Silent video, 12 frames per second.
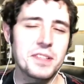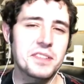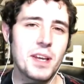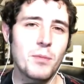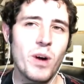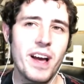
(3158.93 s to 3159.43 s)
Well,
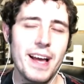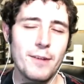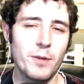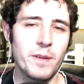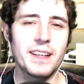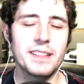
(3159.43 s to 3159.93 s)
much the same
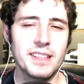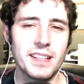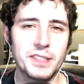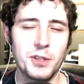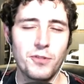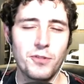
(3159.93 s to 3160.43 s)
way, everything
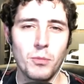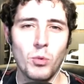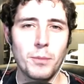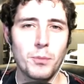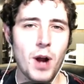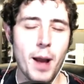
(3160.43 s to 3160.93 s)
is linked to
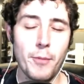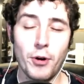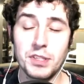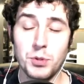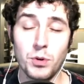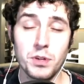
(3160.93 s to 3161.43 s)
from one
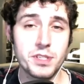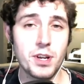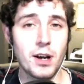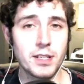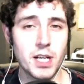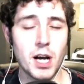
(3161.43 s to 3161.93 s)
primary
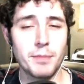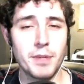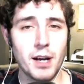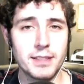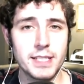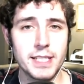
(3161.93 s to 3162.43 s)
source,
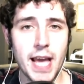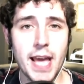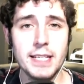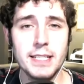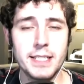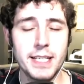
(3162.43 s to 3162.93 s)

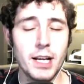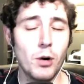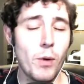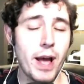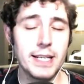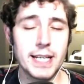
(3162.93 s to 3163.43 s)
donkom.ca,
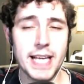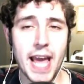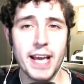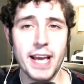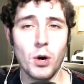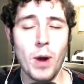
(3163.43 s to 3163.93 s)

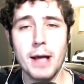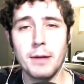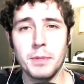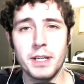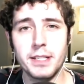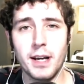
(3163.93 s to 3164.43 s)

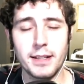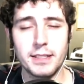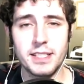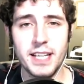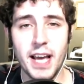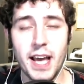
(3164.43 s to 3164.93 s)

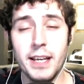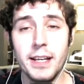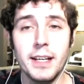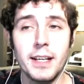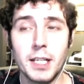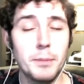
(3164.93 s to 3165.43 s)

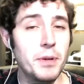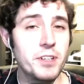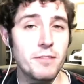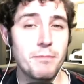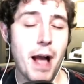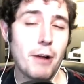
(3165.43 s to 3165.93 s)
D-O-N-K-O-M.ca. Got a
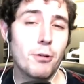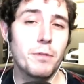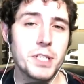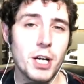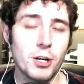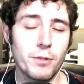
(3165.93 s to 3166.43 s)
bunch of
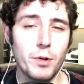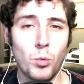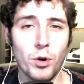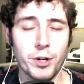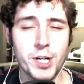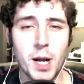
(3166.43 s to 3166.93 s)
macro
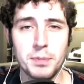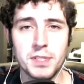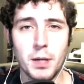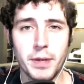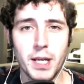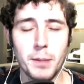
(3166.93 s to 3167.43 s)
photography
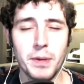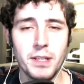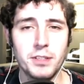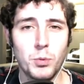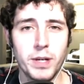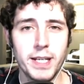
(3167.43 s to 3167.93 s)
workshops coming
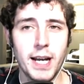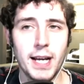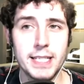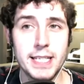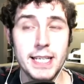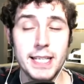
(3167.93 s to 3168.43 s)
up in
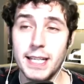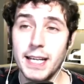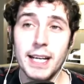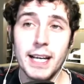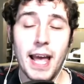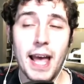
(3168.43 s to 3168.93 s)

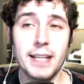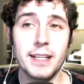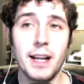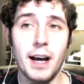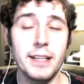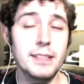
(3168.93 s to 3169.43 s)
2019
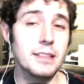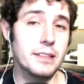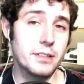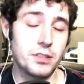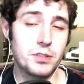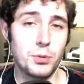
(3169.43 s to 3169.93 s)
and an
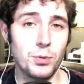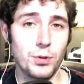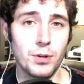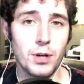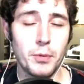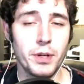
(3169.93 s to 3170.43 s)
Iceland
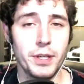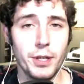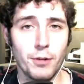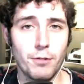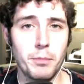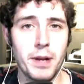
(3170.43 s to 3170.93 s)
tour about
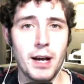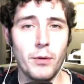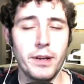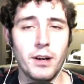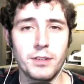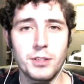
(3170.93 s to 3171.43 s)
a year from
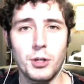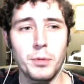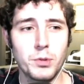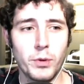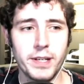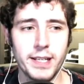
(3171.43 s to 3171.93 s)
now in
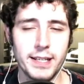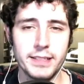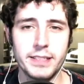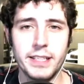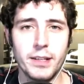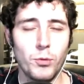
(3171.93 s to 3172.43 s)
October
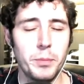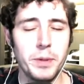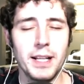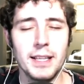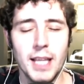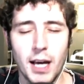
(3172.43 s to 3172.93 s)
2019
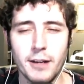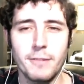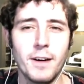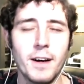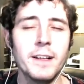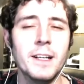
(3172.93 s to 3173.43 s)
that will be a
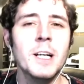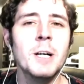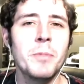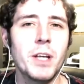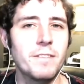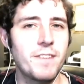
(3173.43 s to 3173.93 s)
lot of
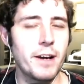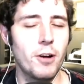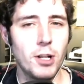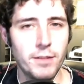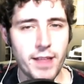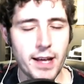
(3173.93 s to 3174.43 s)
fun. You can
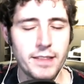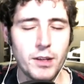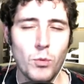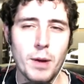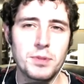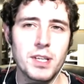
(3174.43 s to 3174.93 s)
find all of that
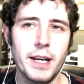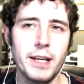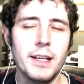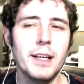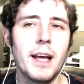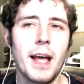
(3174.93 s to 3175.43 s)
at that
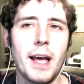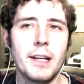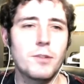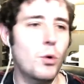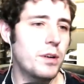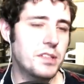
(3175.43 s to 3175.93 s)
website.
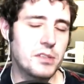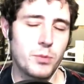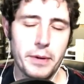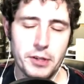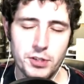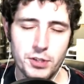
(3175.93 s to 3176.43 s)
And of
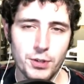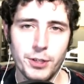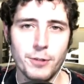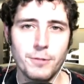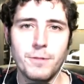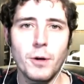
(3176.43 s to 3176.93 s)
course, as we mentioned
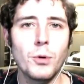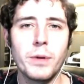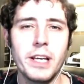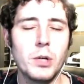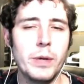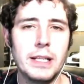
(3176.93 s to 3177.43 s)
earlier,
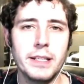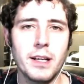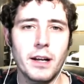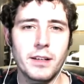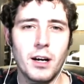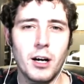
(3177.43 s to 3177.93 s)

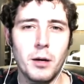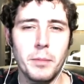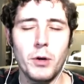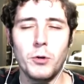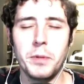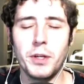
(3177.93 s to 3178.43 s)
photogeekweekly.com.